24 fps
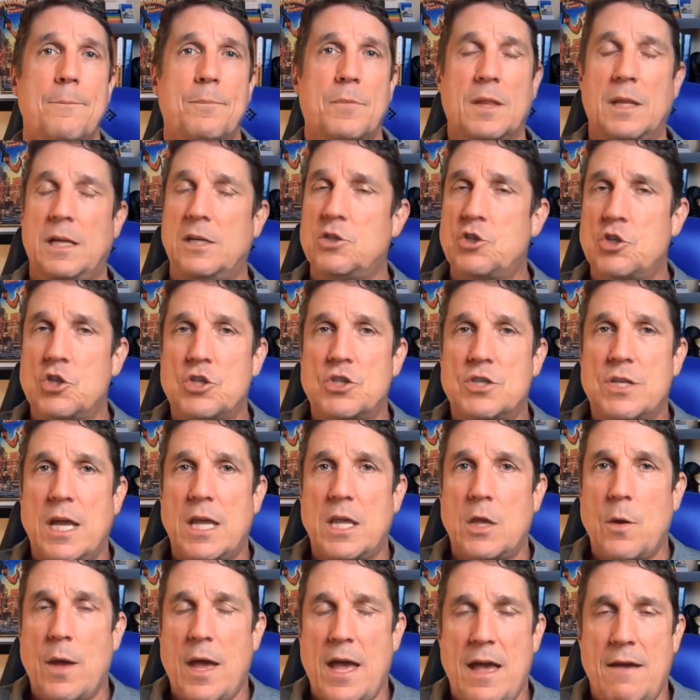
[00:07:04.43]
let's just say
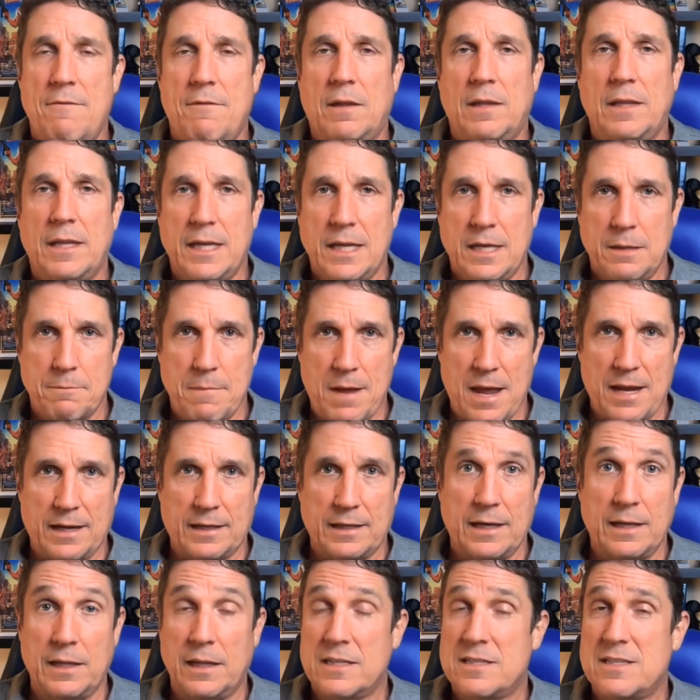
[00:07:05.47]
you have a lead
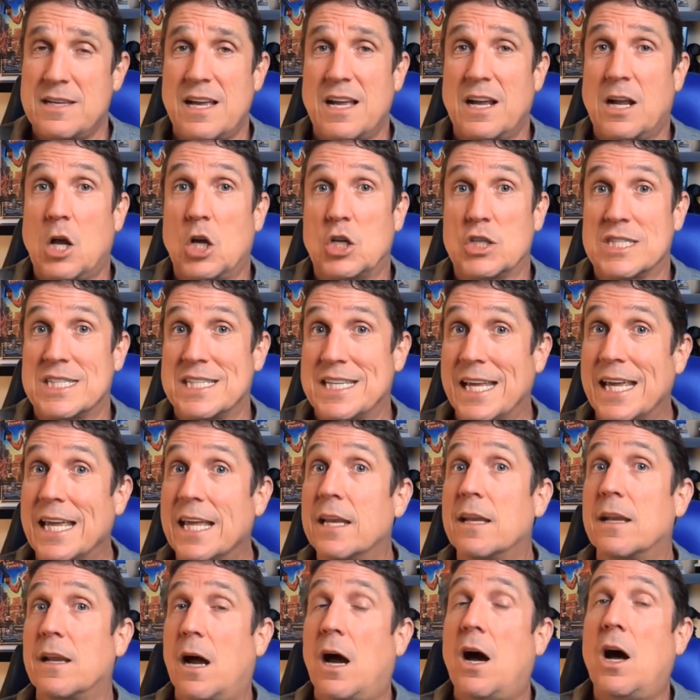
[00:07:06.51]
magnet, and let's say it costs
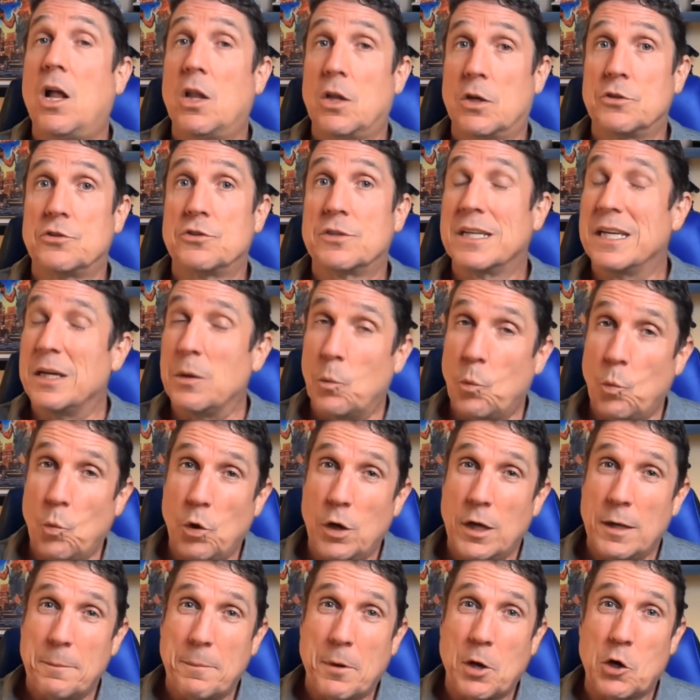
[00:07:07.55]
$10 to get
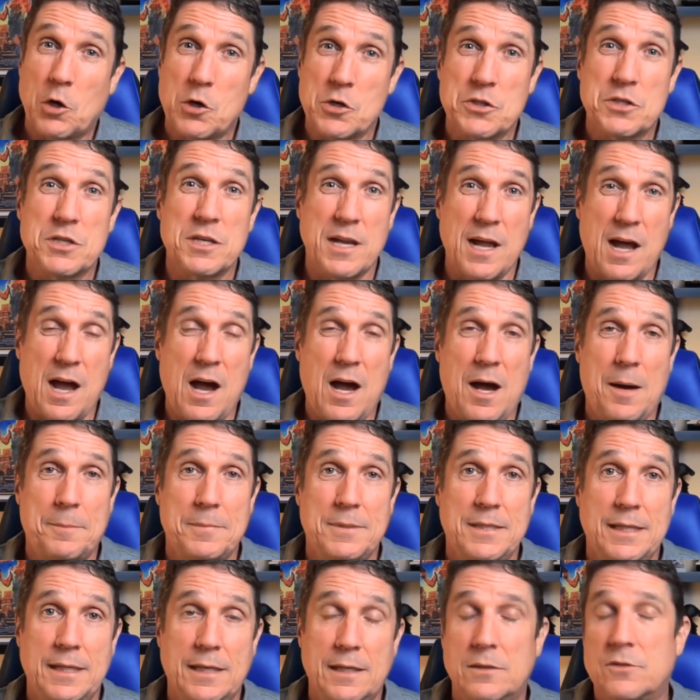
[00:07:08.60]
one person to
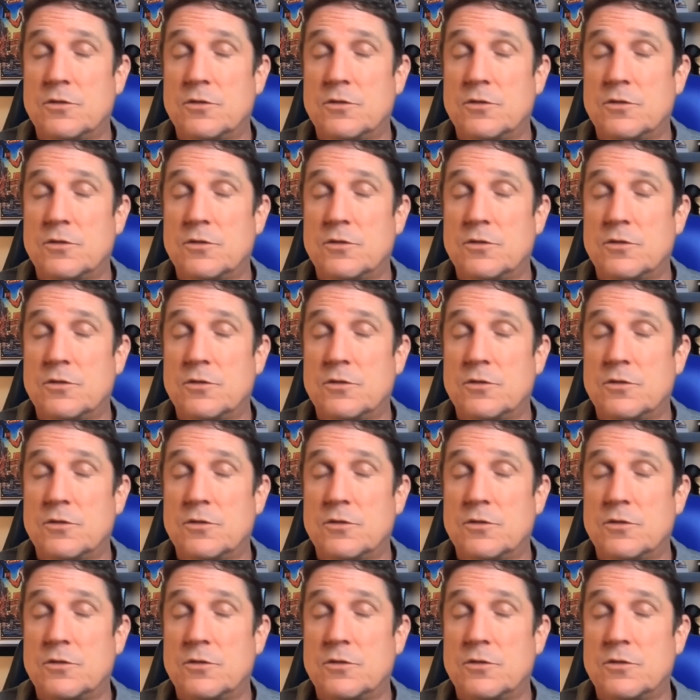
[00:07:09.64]
opt in.